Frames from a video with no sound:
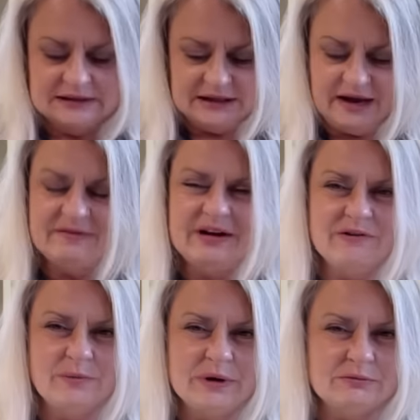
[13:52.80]
I've
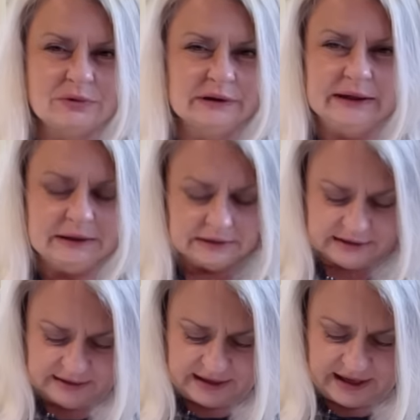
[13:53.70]
never been really good
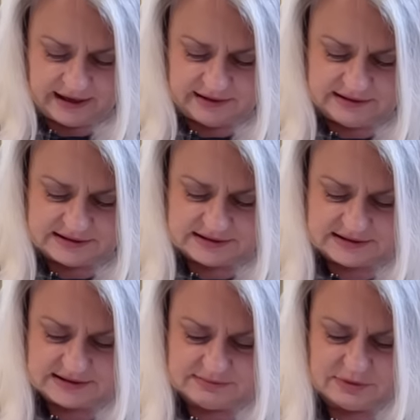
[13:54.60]
at that.
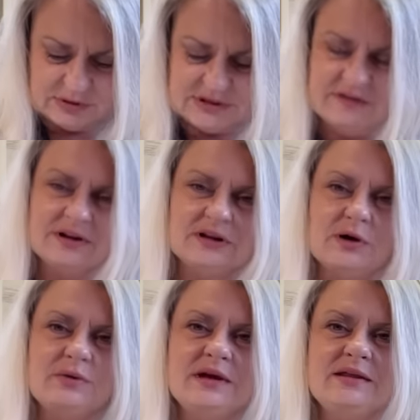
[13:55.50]
It's most of the
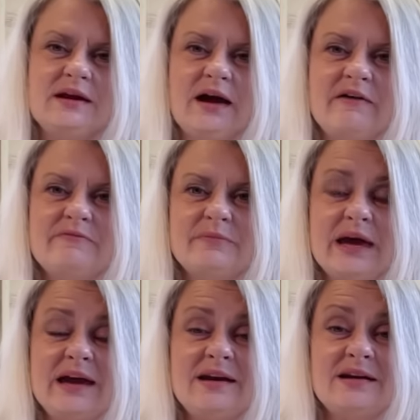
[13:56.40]
clothing that I have
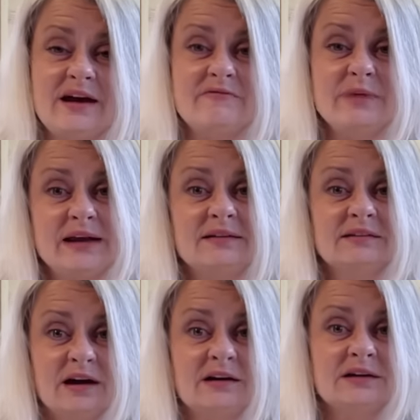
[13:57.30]
made, and I've made a
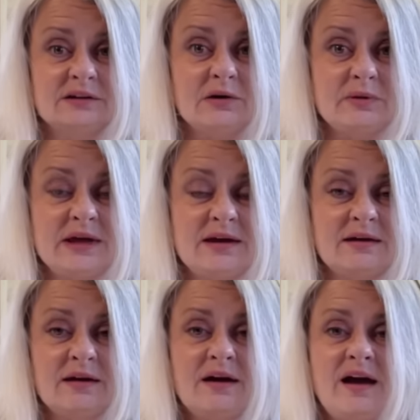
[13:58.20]
lot of clothing,
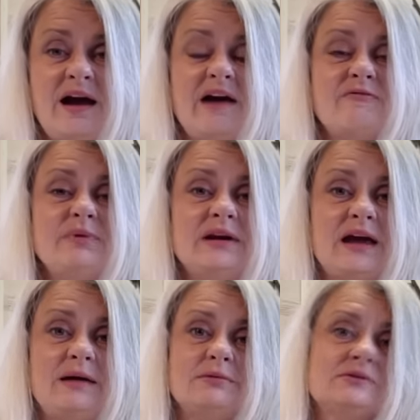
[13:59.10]
I've been able